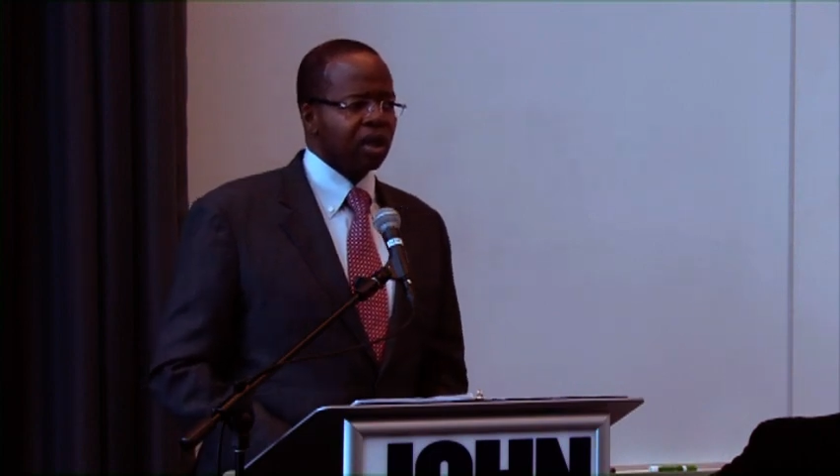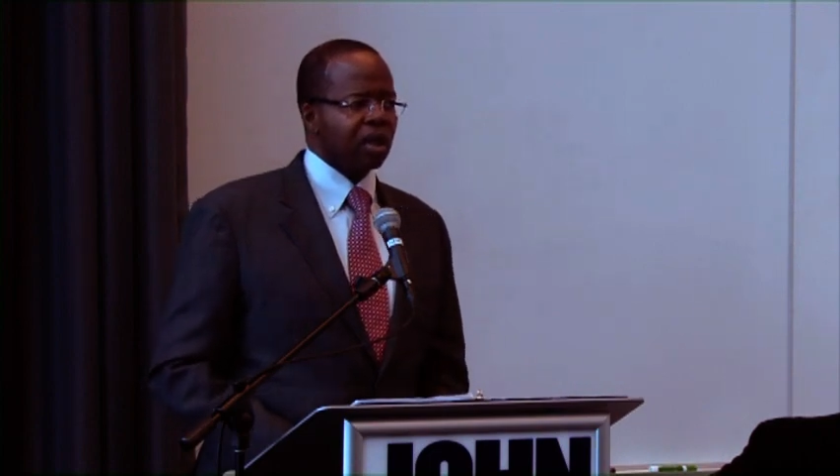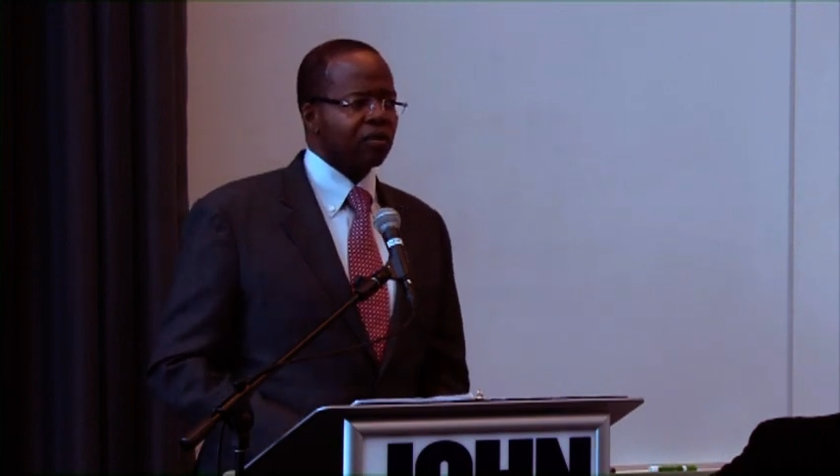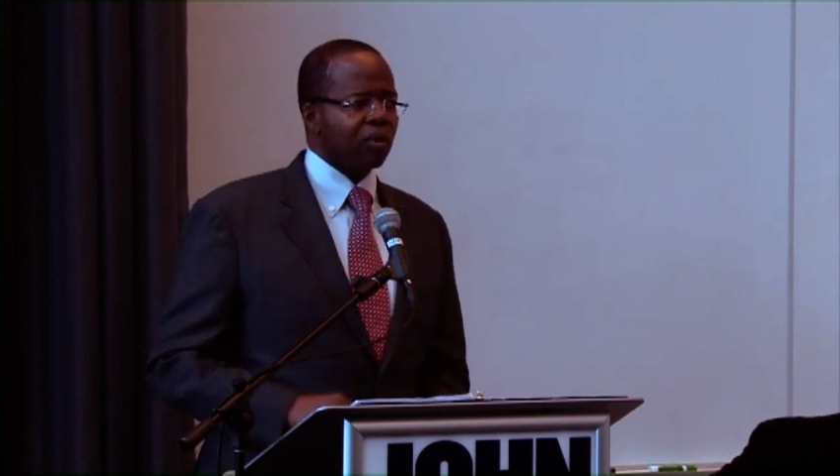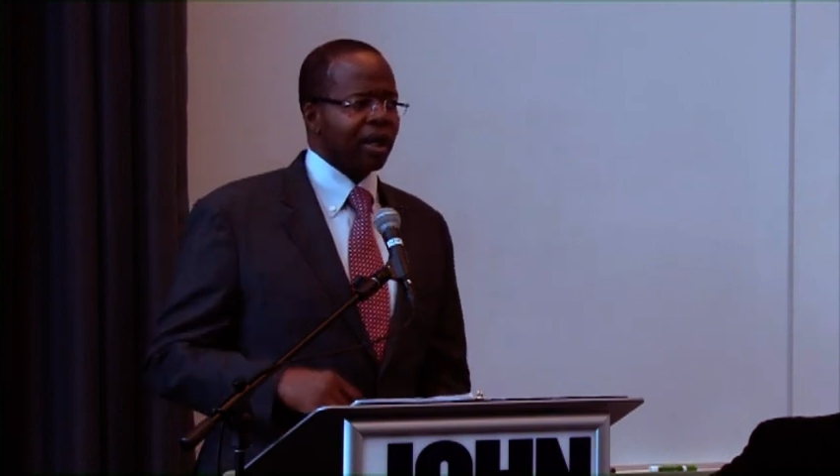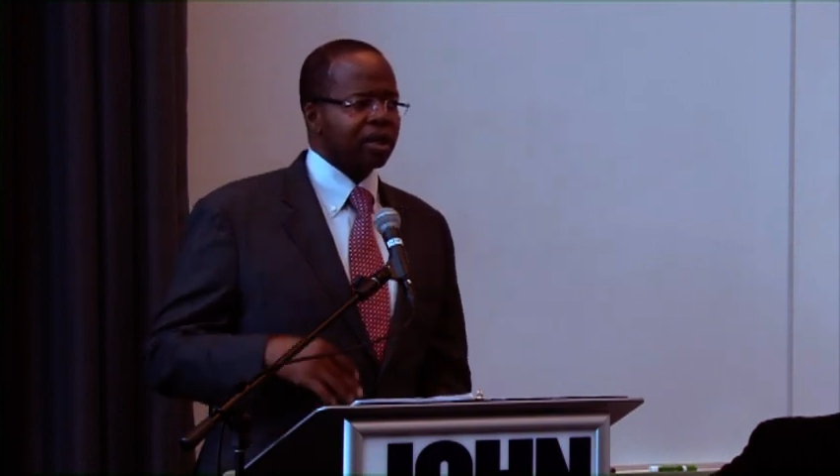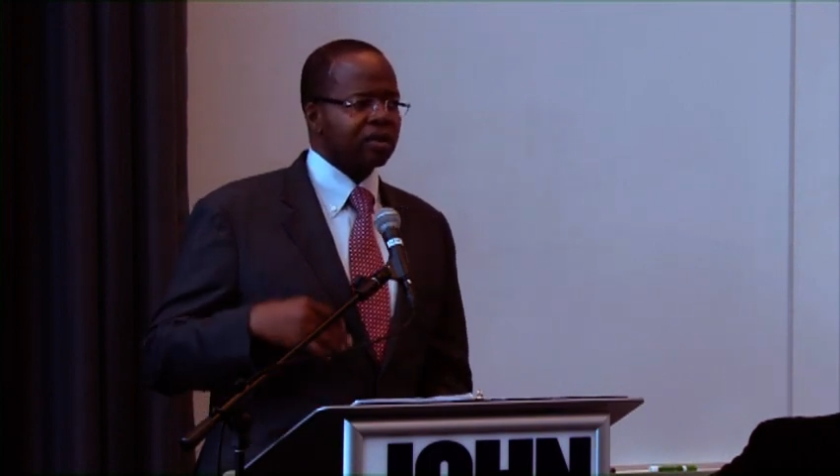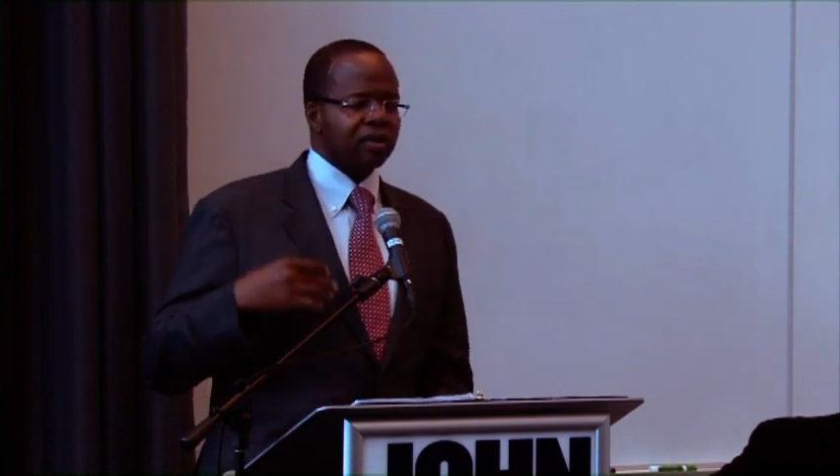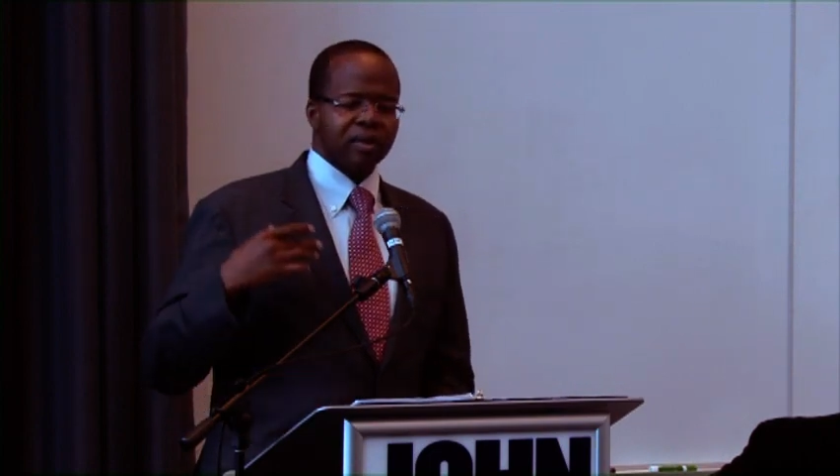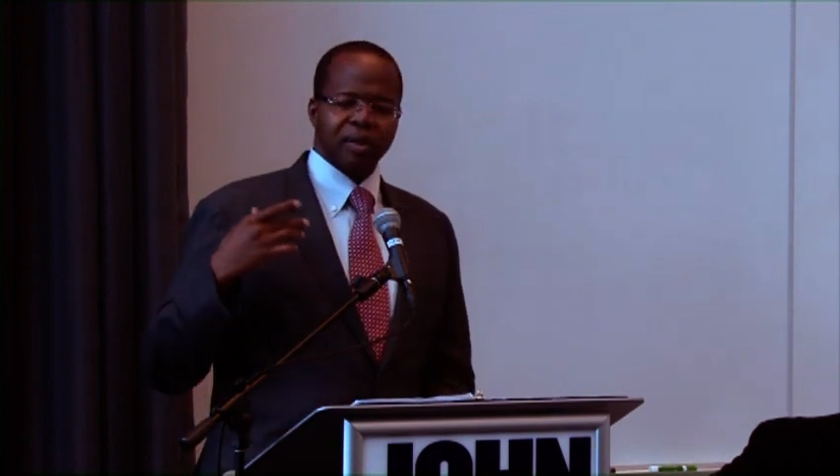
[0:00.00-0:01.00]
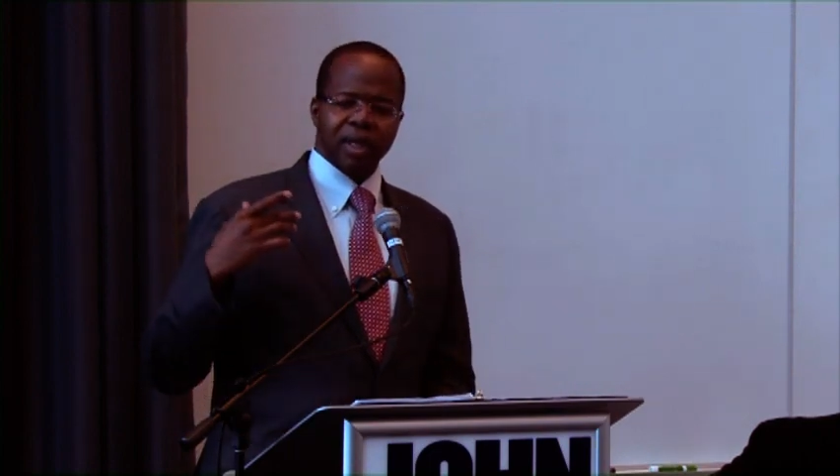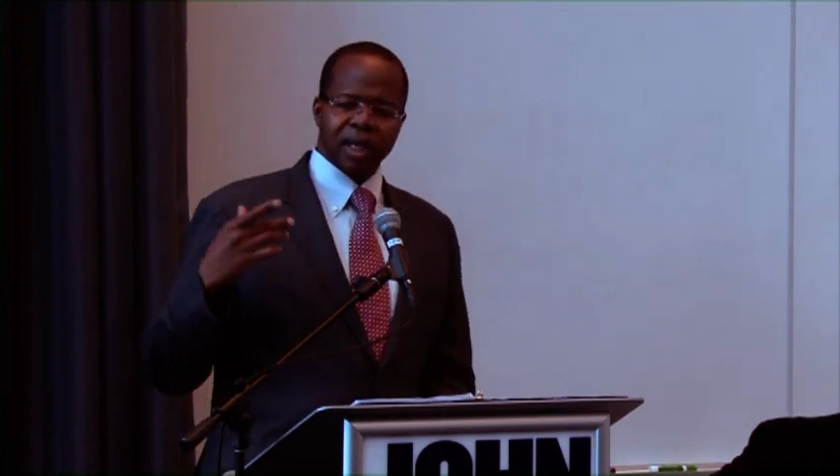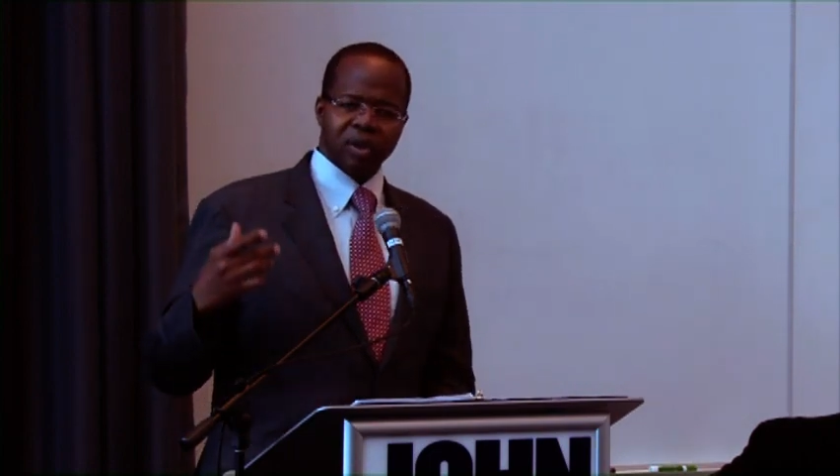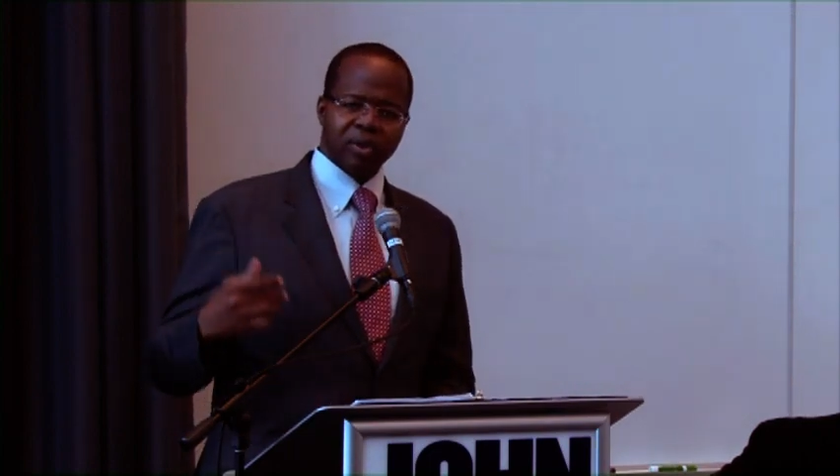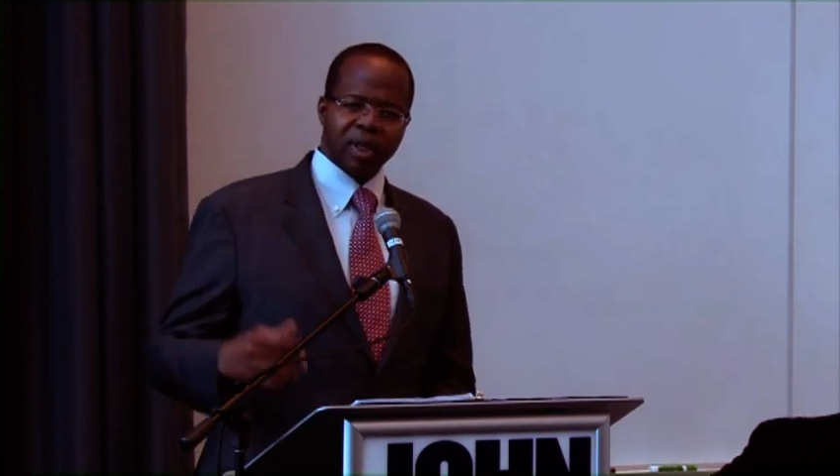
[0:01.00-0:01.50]
of whites
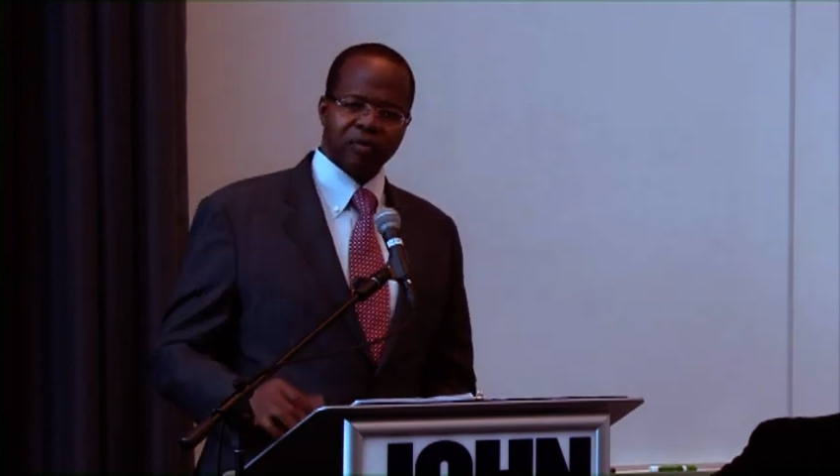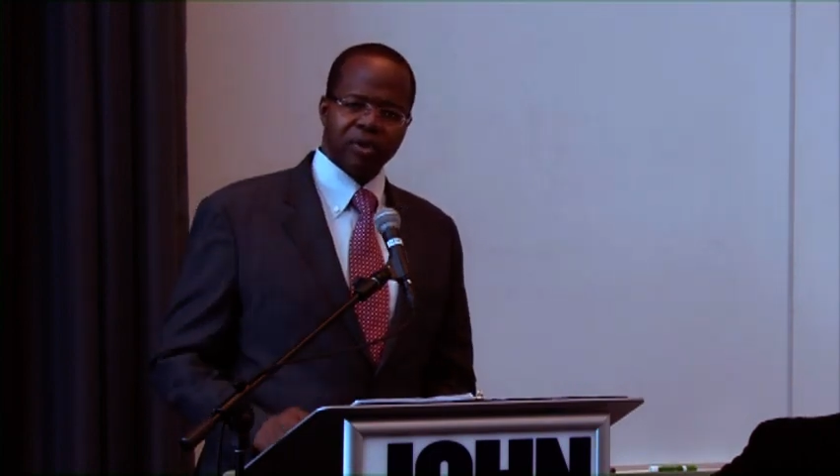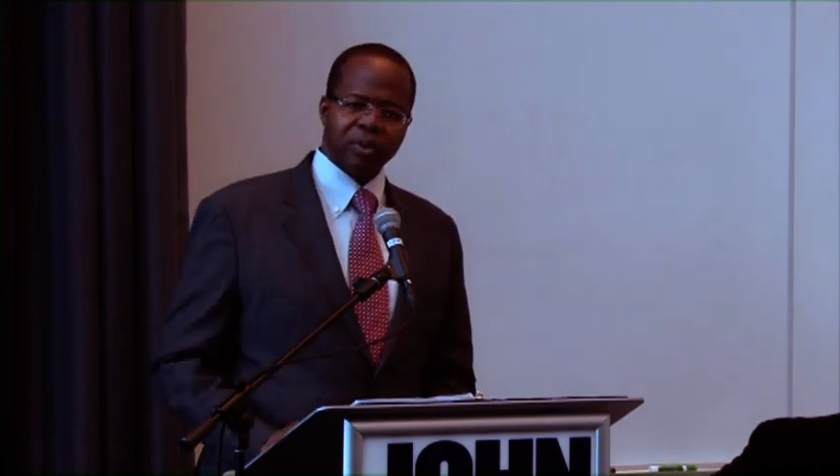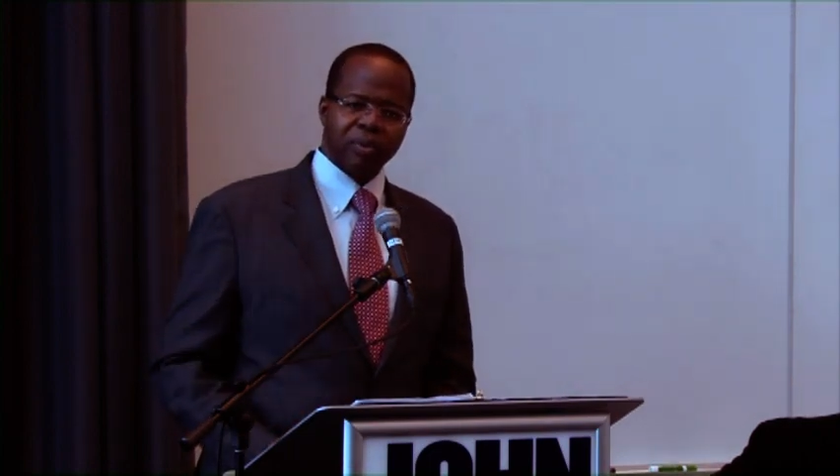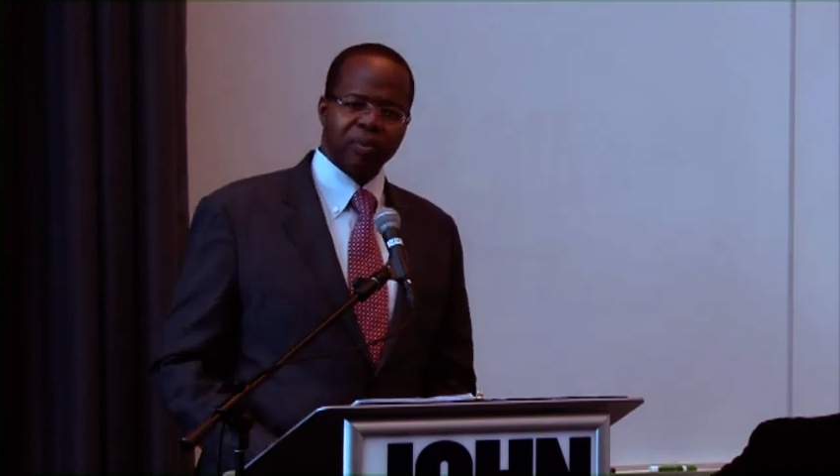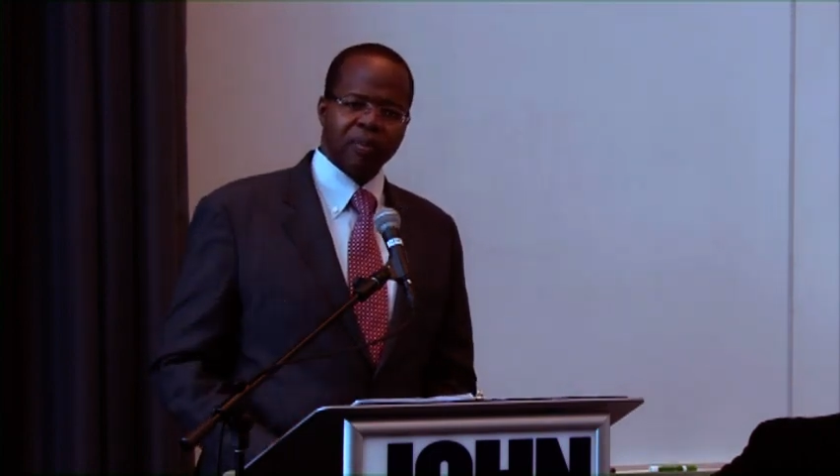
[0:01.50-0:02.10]
held that view.